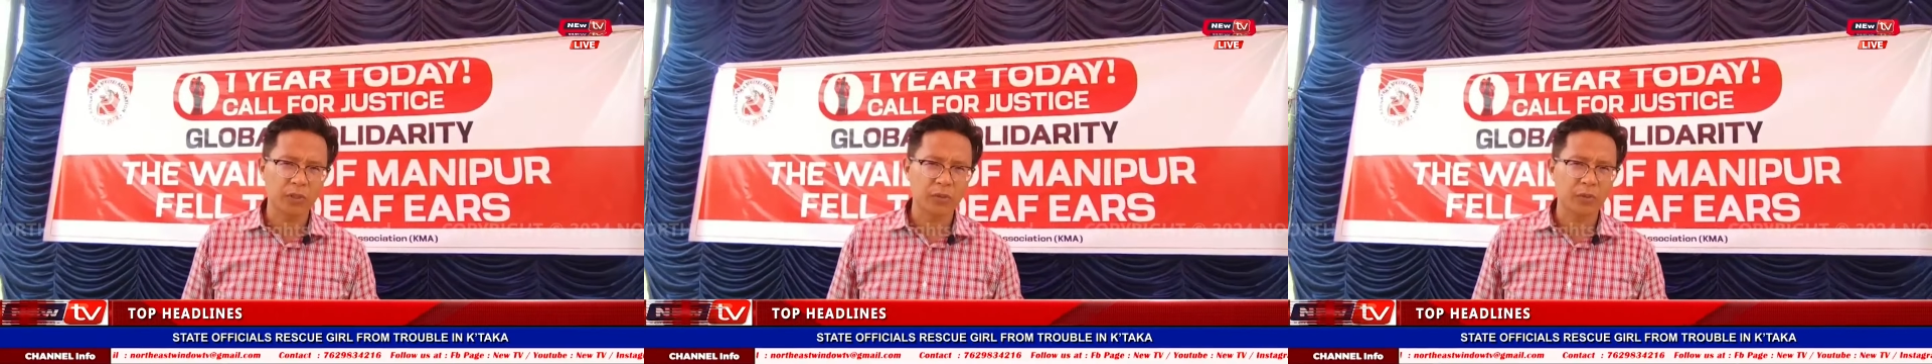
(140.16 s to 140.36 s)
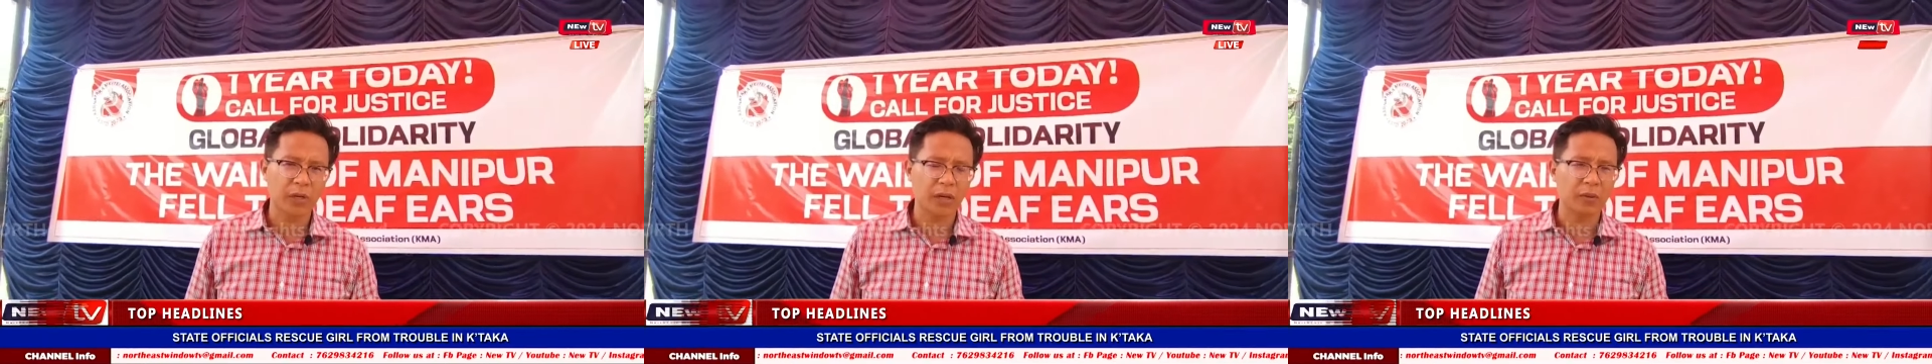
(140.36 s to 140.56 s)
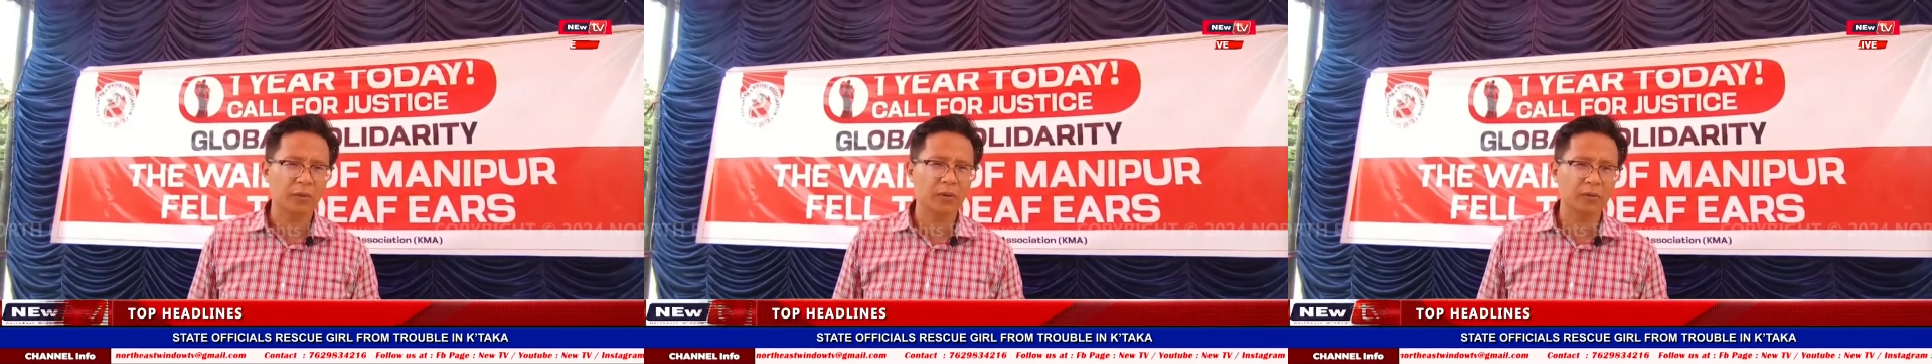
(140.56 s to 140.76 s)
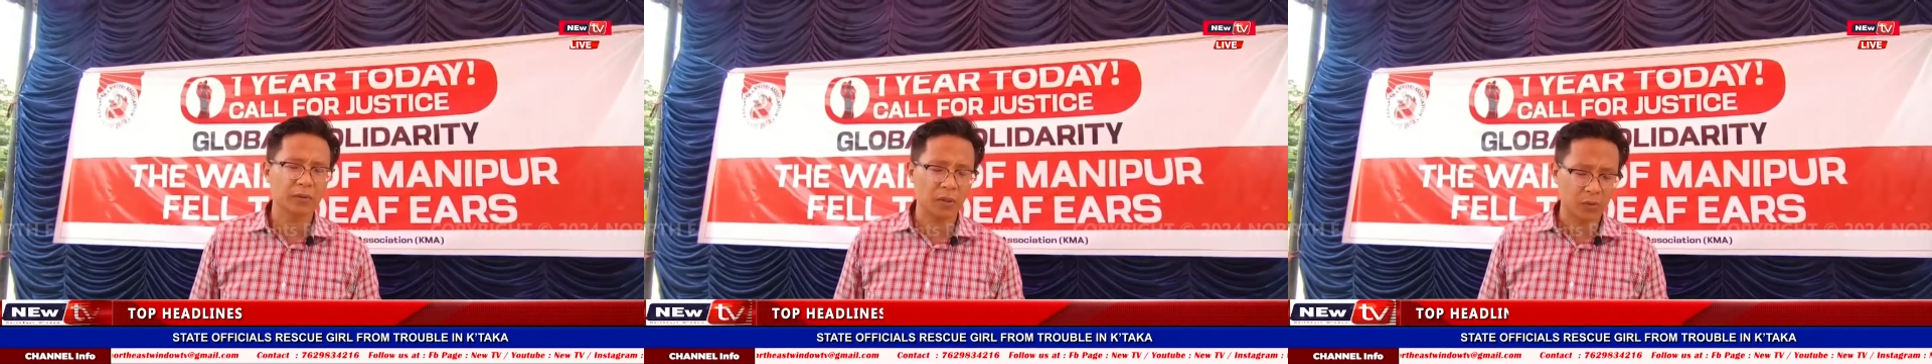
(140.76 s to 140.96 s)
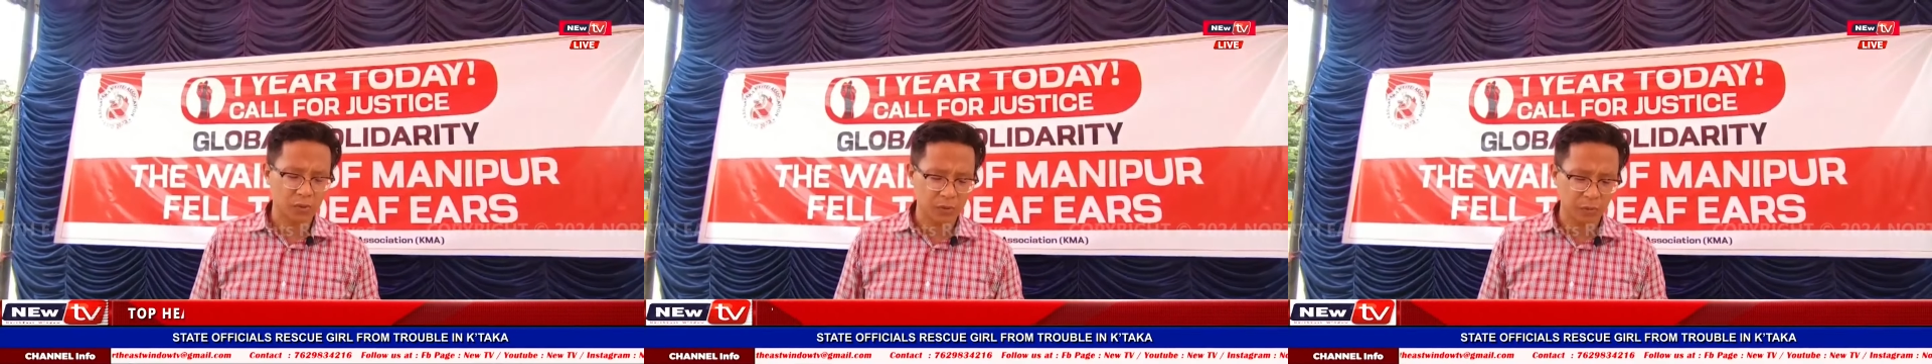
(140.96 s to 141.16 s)
this, we have
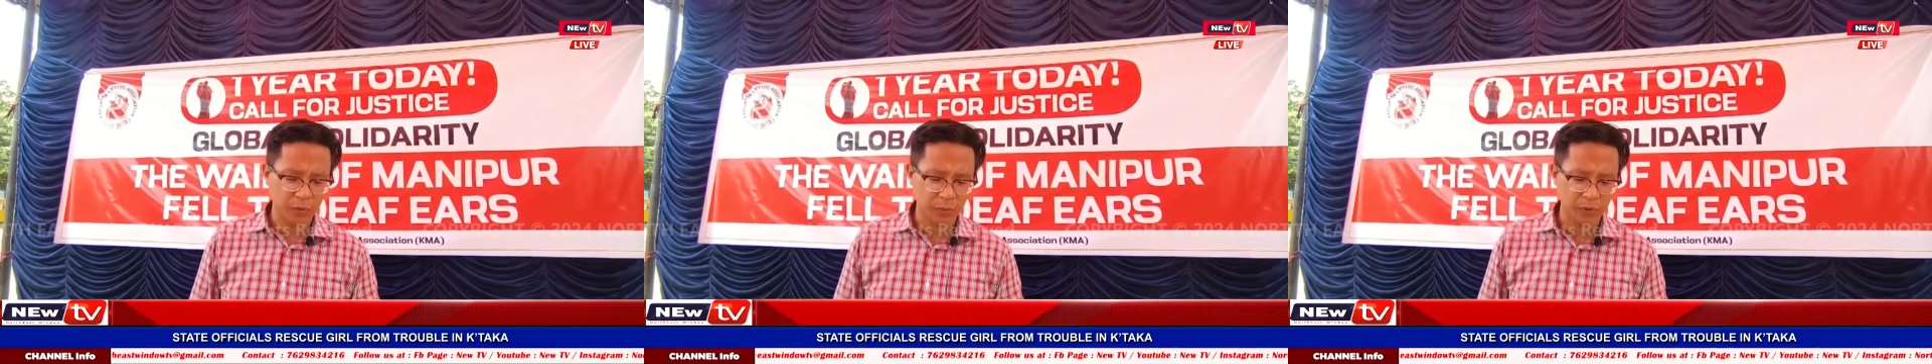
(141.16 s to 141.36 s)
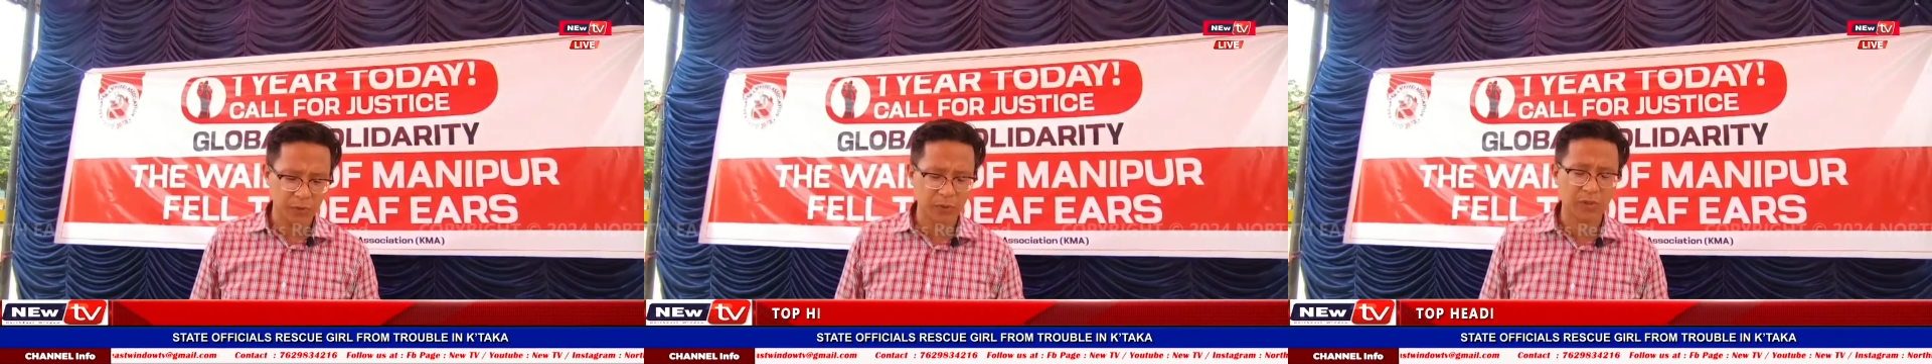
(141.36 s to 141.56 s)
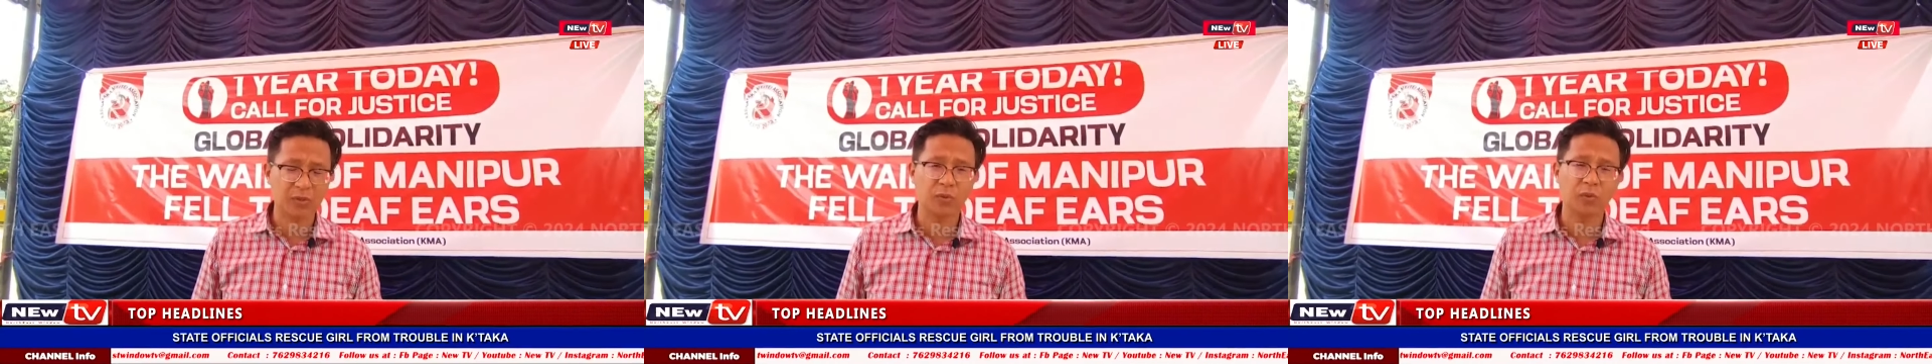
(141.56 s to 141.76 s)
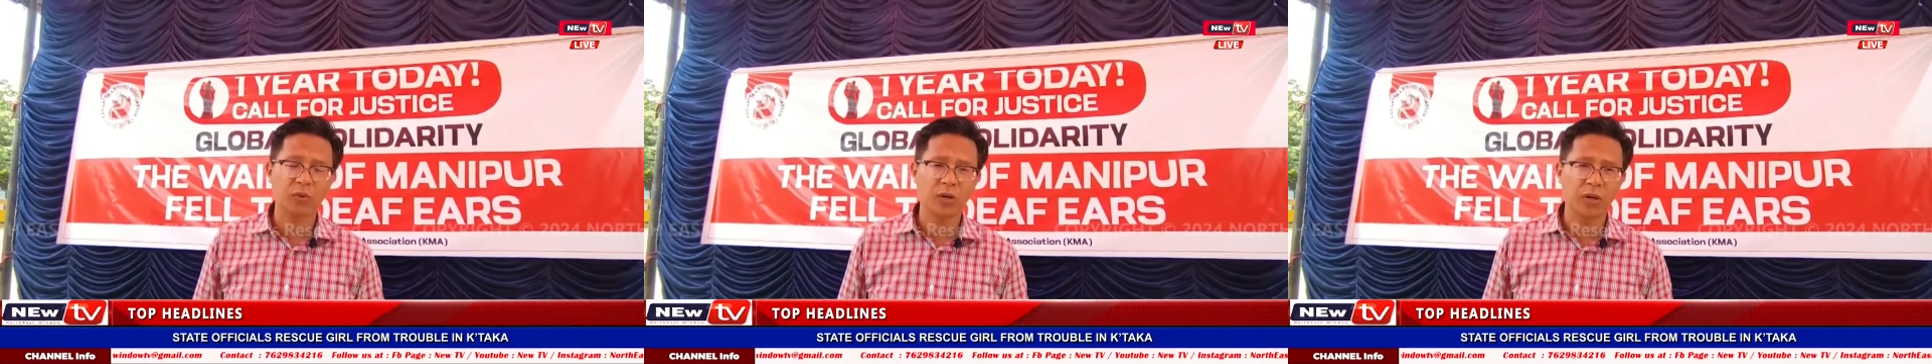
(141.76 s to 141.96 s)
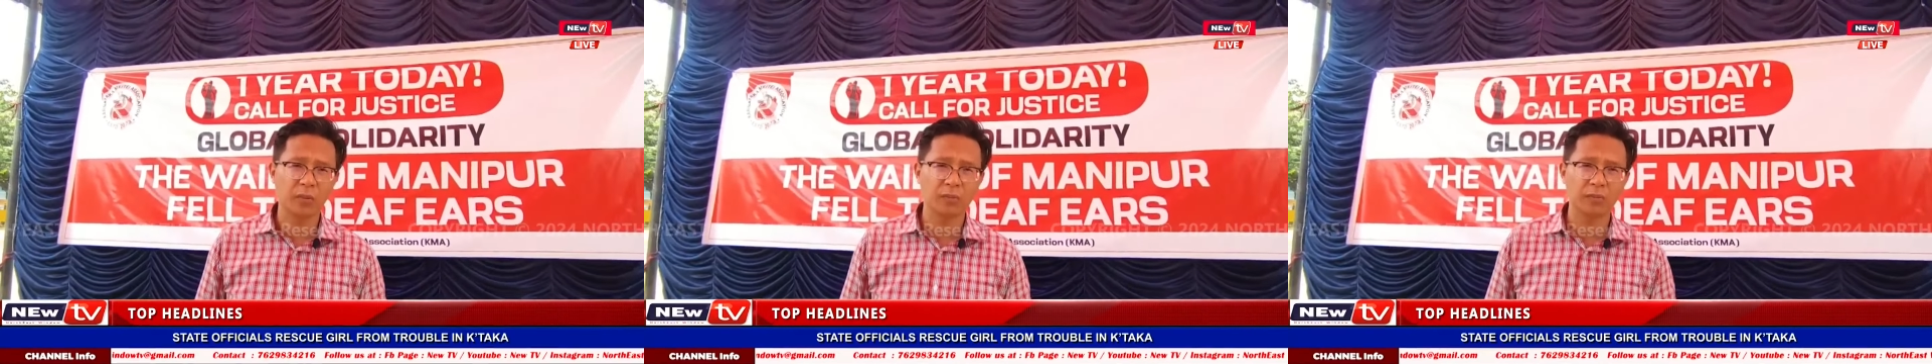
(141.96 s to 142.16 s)
around one thousand people who
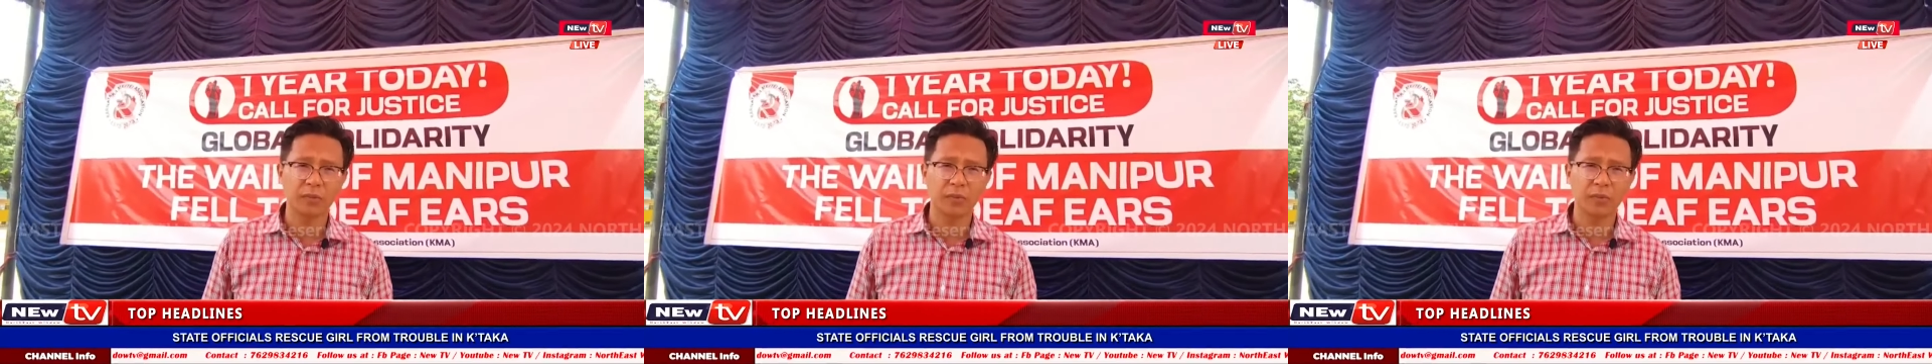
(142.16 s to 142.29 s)
have